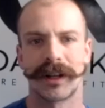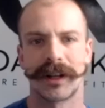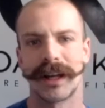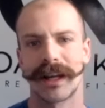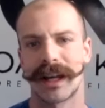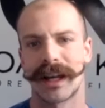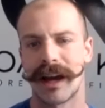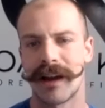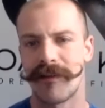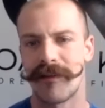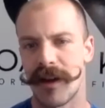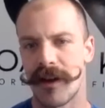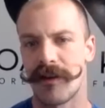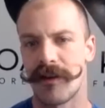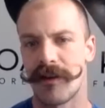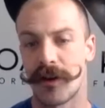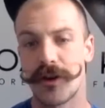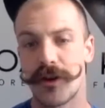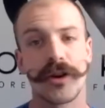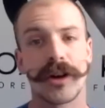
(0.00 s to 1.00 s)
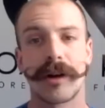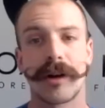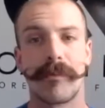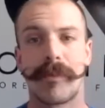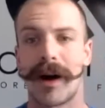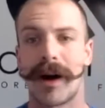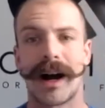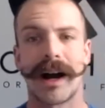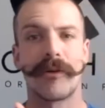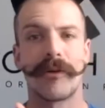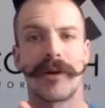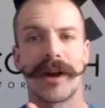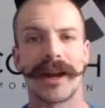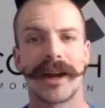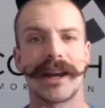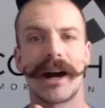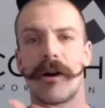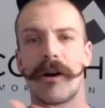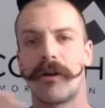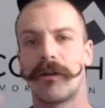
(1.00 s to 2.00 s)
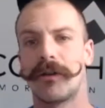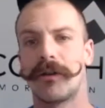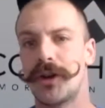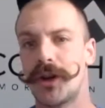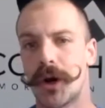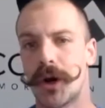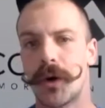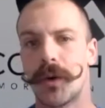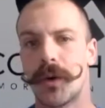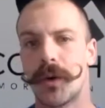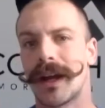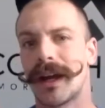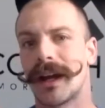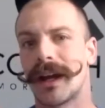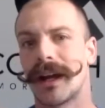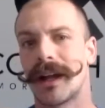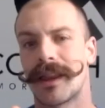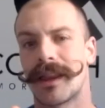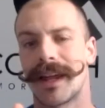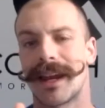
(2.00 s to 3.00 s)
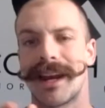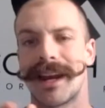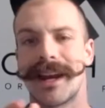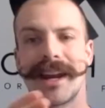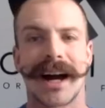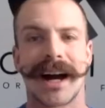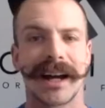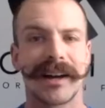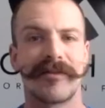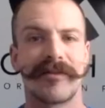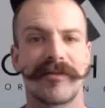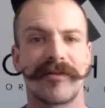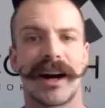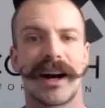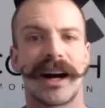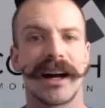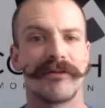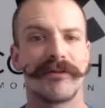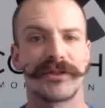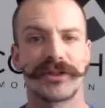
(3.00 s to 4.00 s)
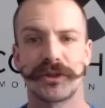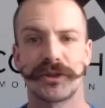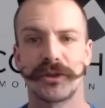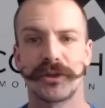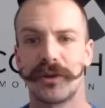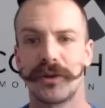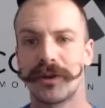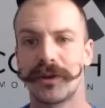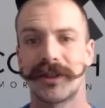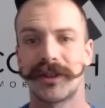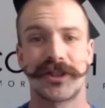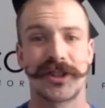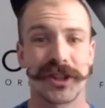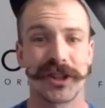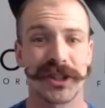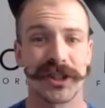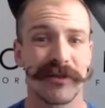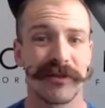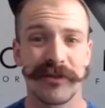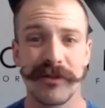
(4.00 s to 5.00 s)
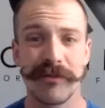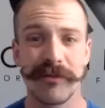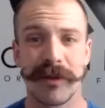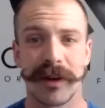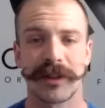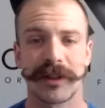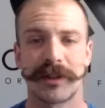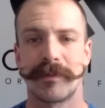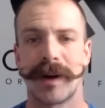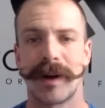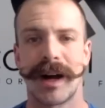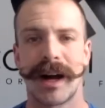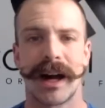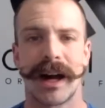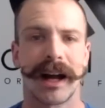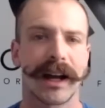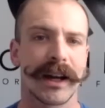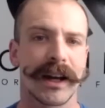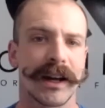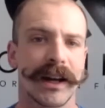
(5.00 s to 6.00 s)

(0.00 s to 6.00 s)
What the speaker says: Like, are you going to buy right now knowing that a 9.5 sold just a few months back